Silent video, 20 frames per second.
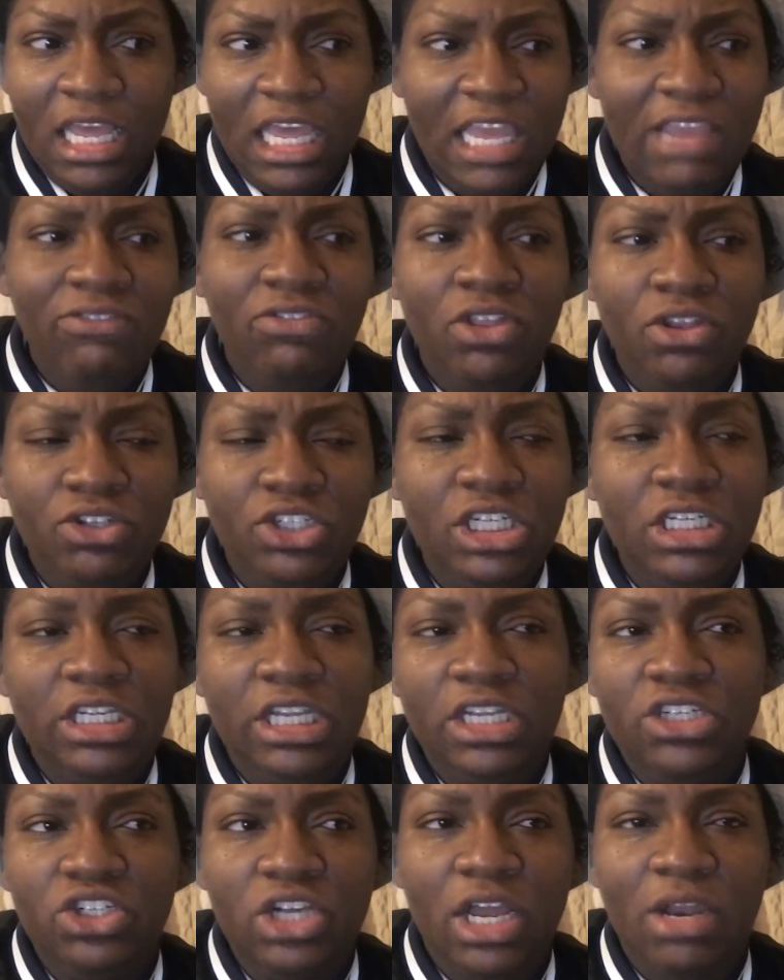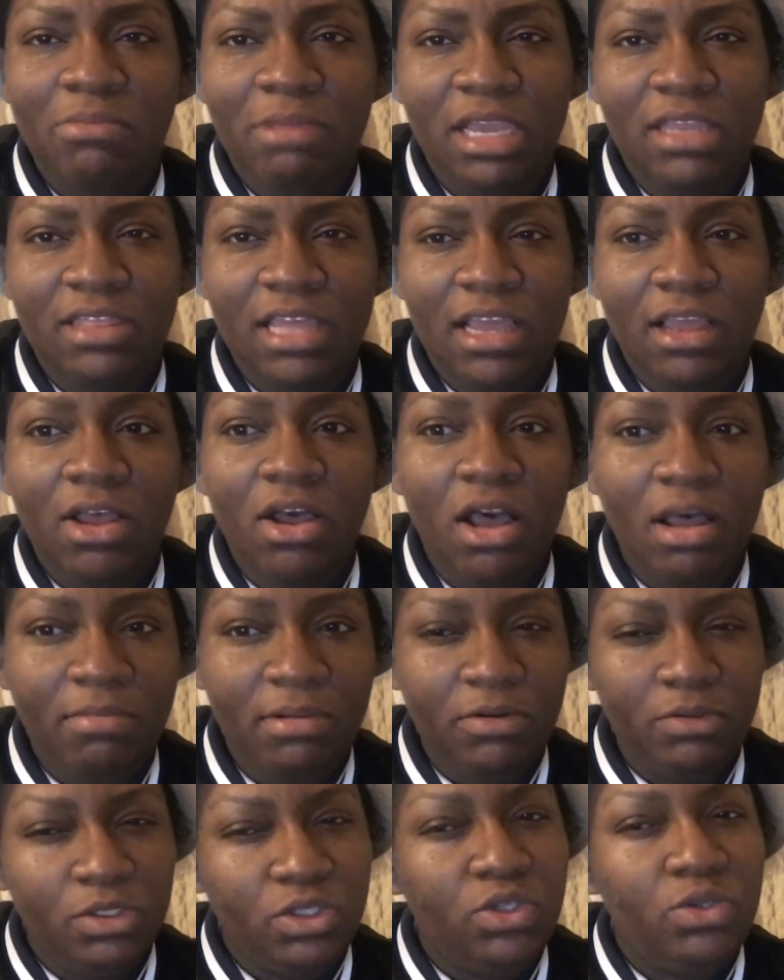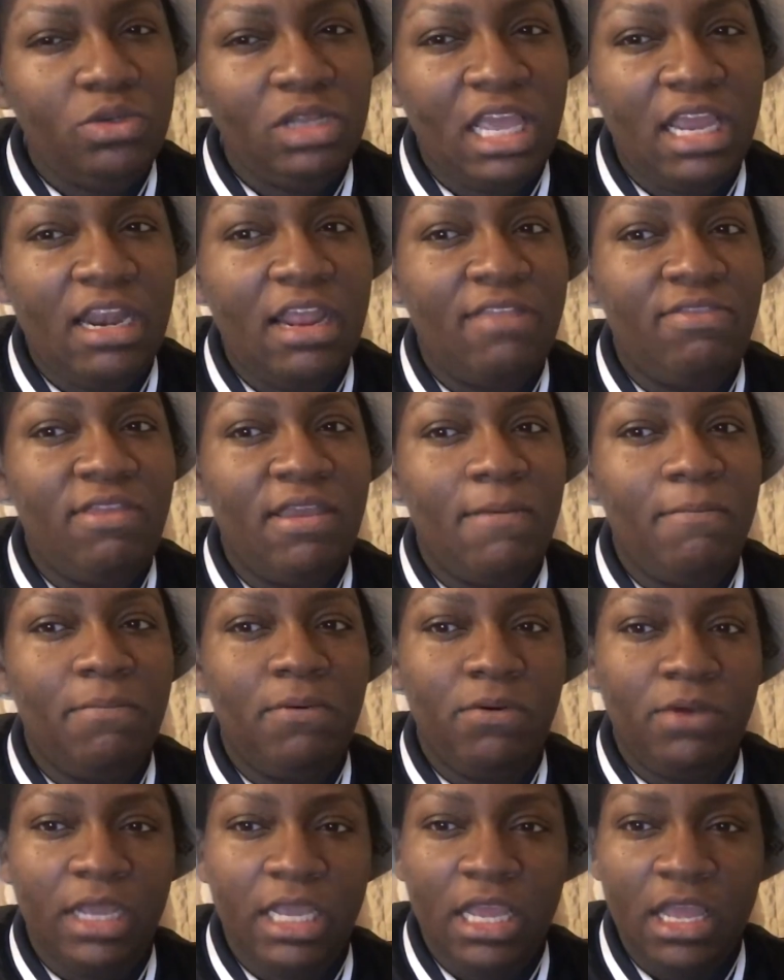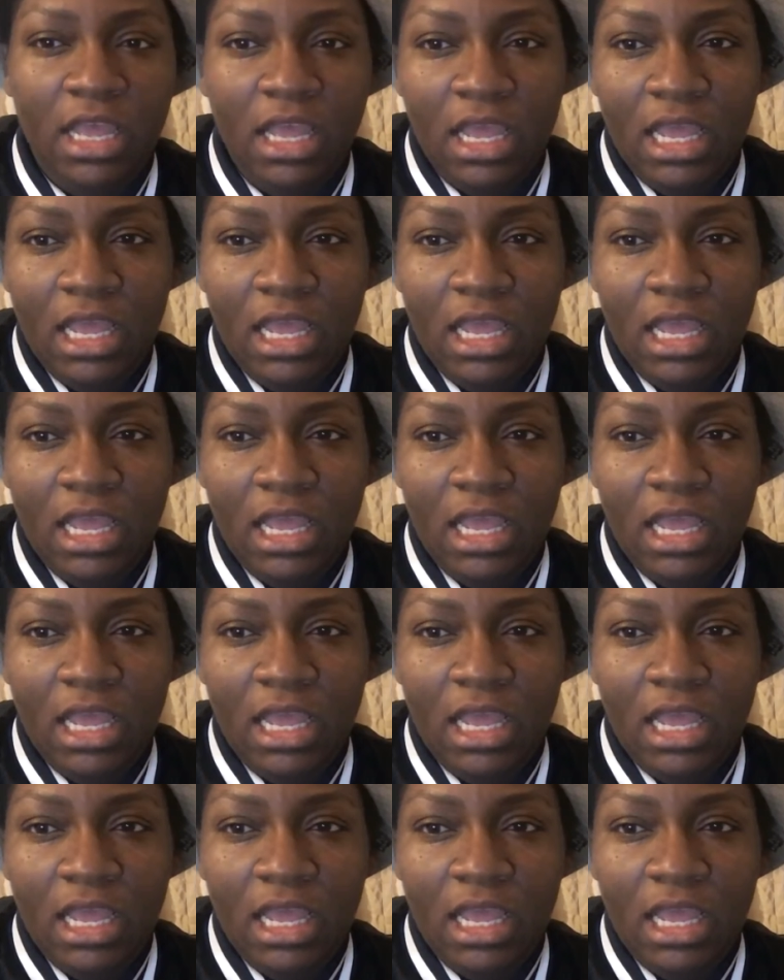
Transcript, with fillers: Even though she did try to make that call, but it was too late at that point.